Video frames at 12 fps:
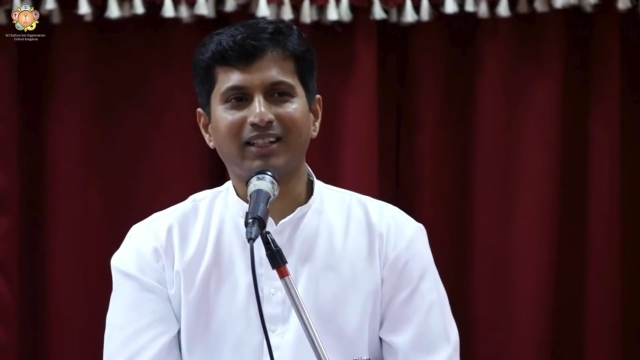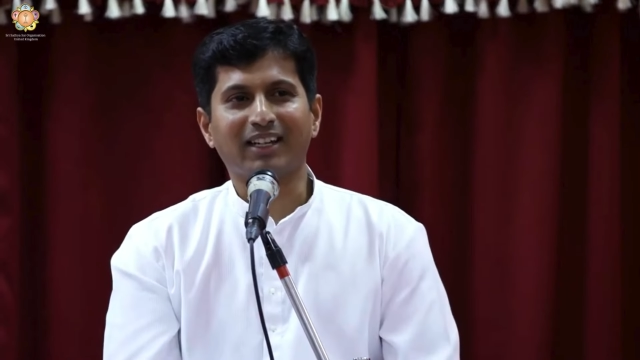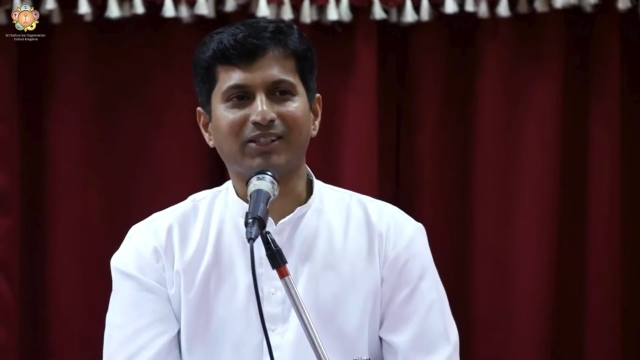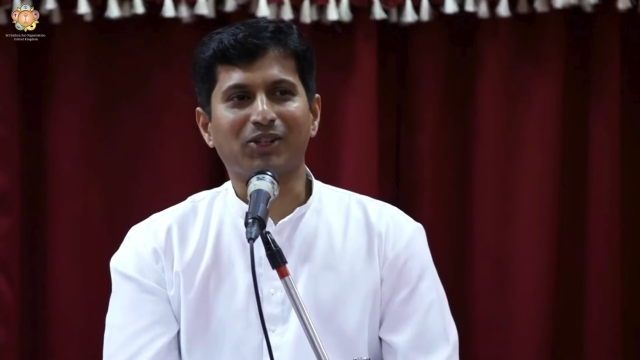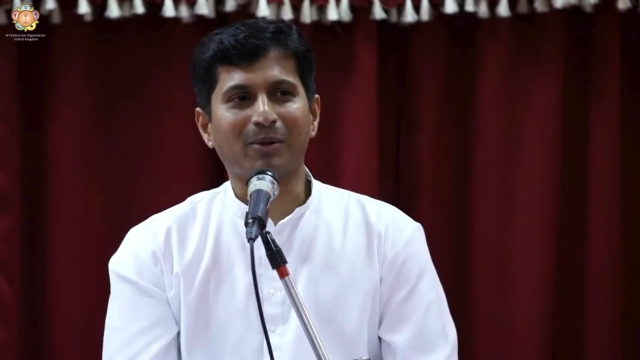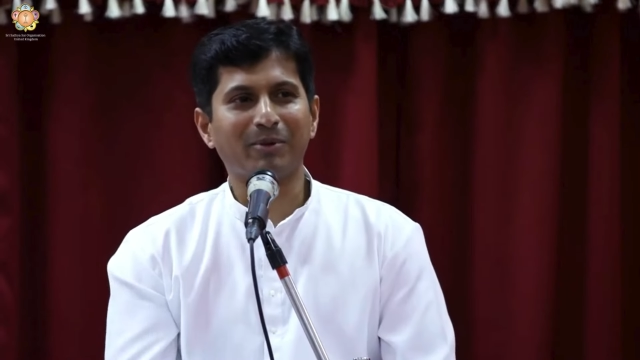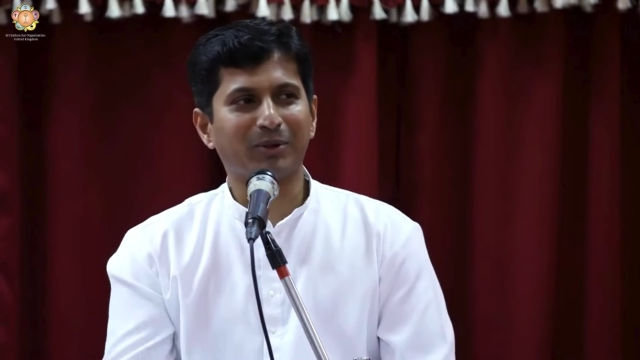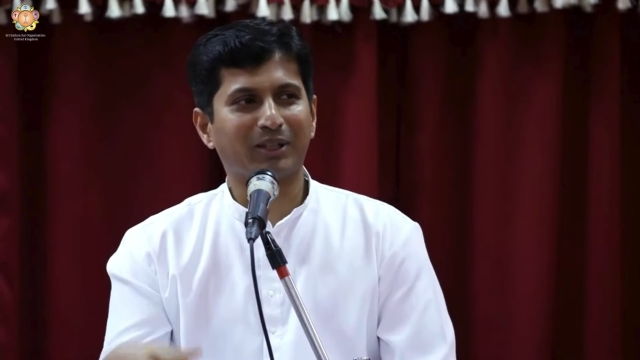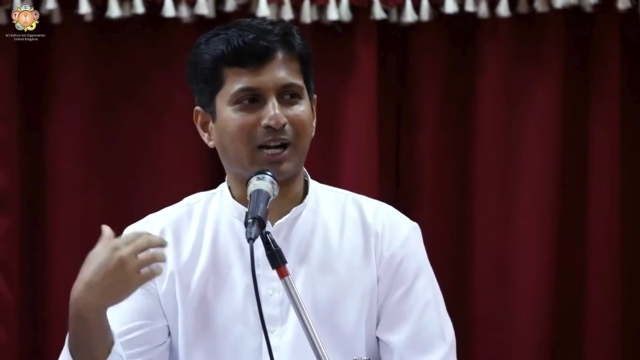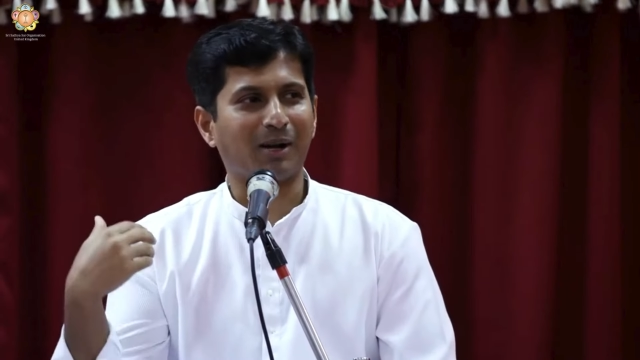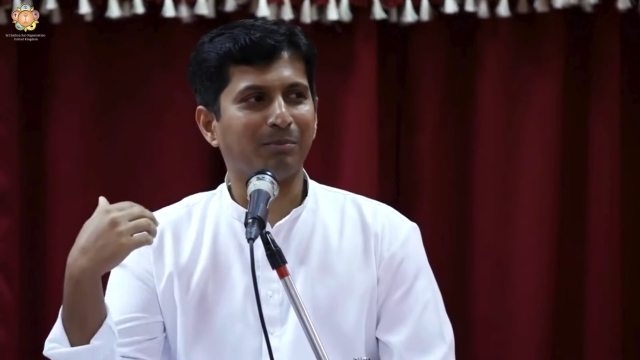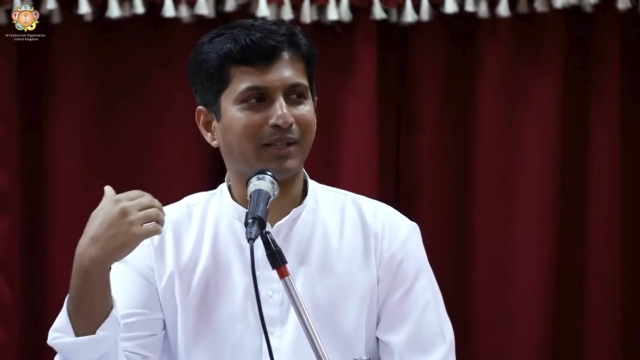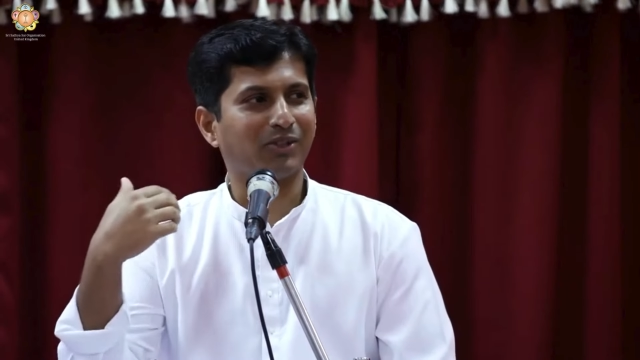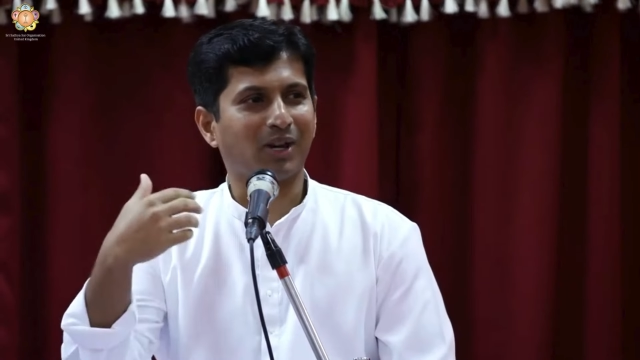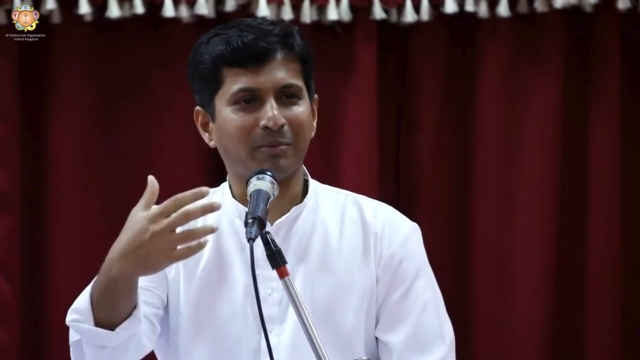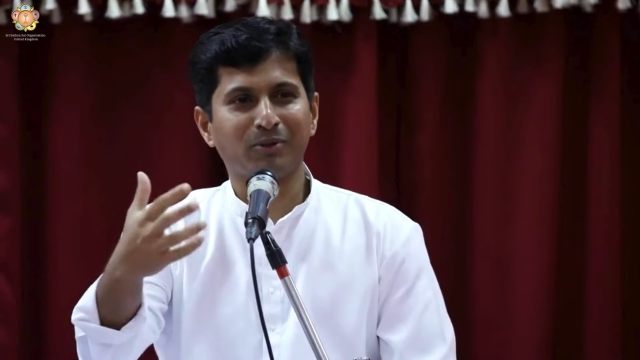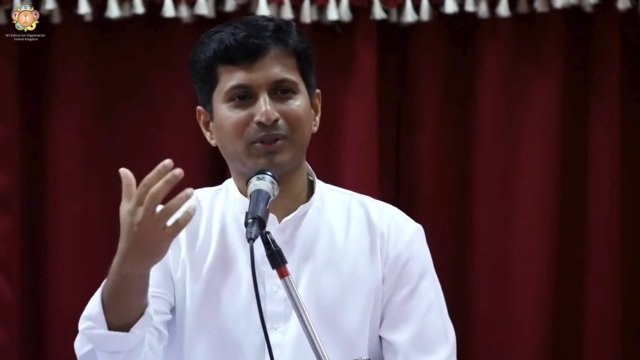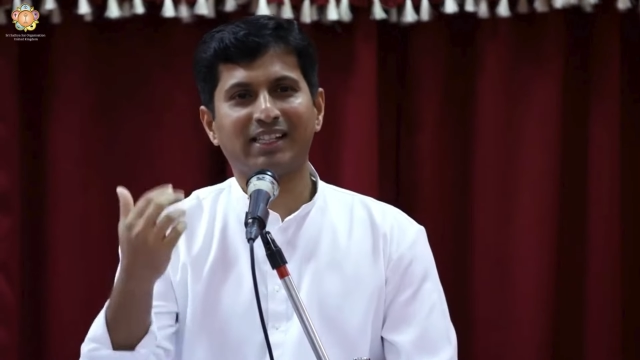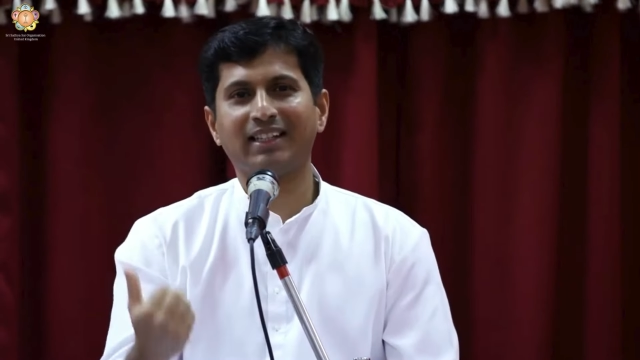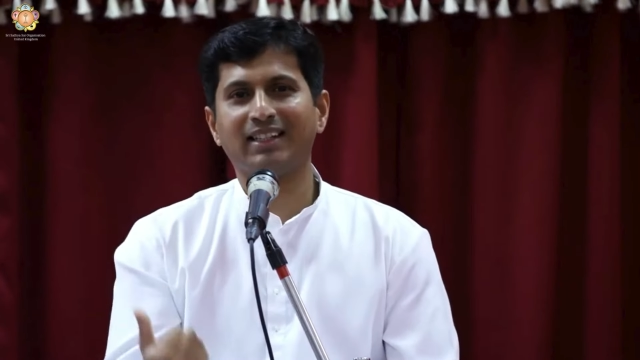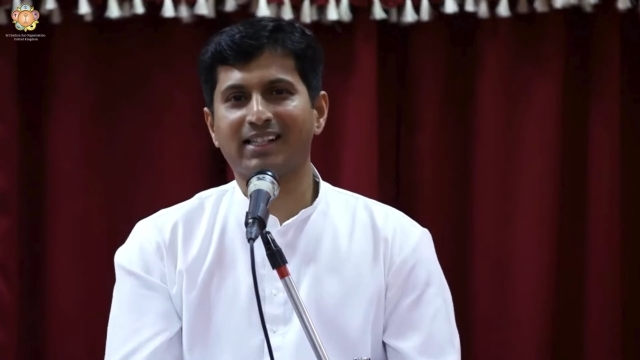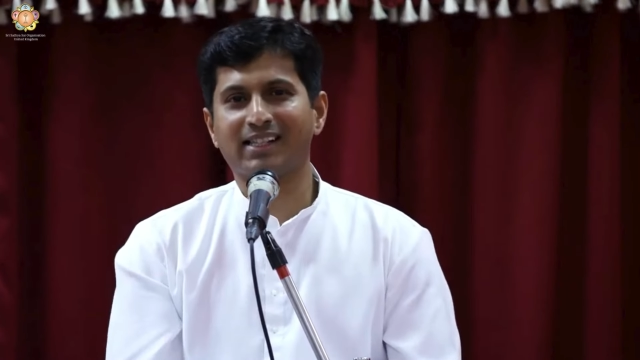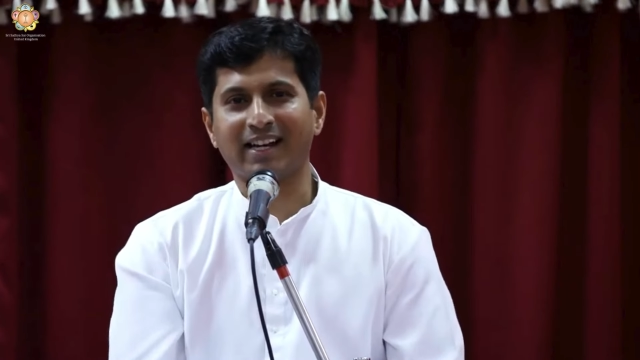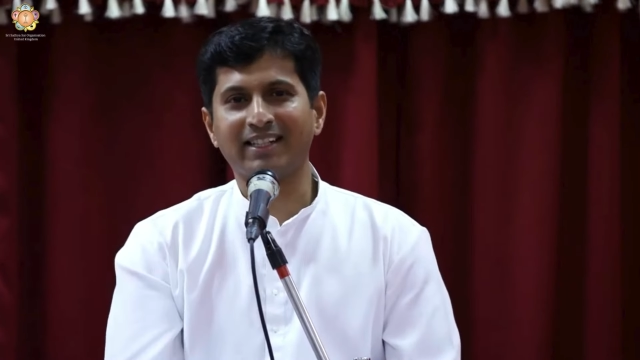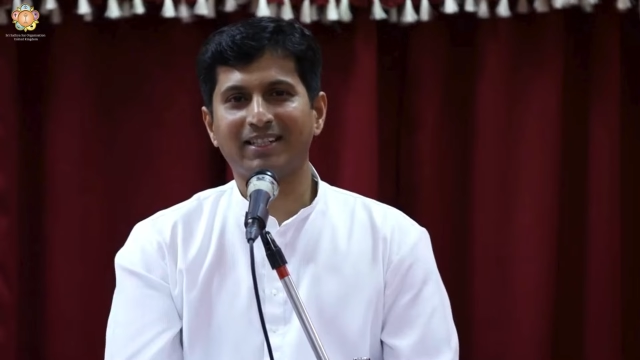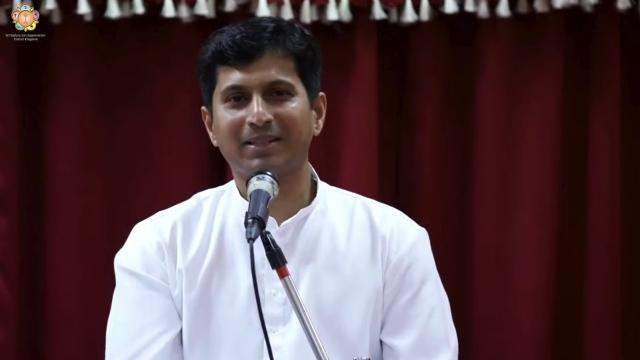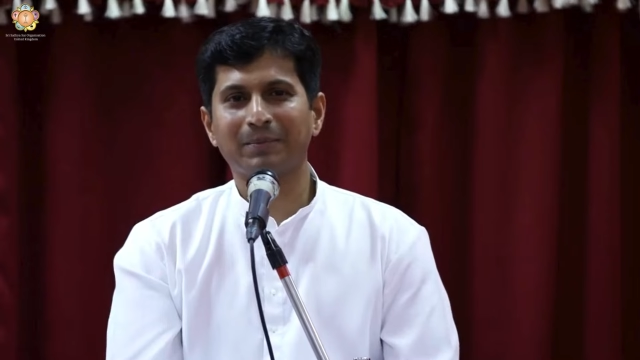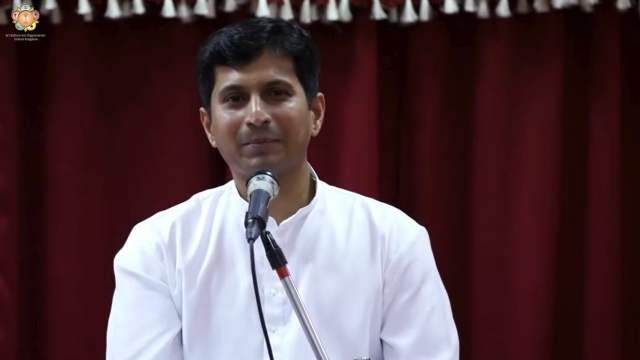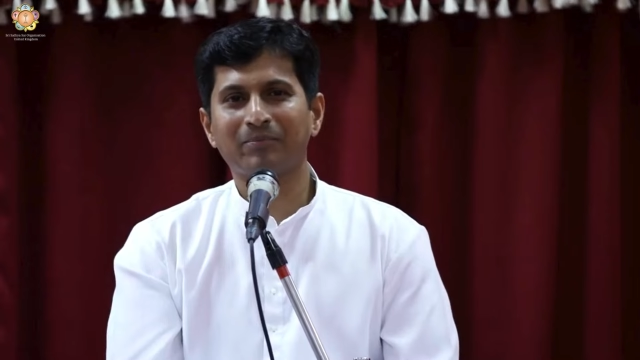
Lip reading: and Swami would come and Swami would see this sight.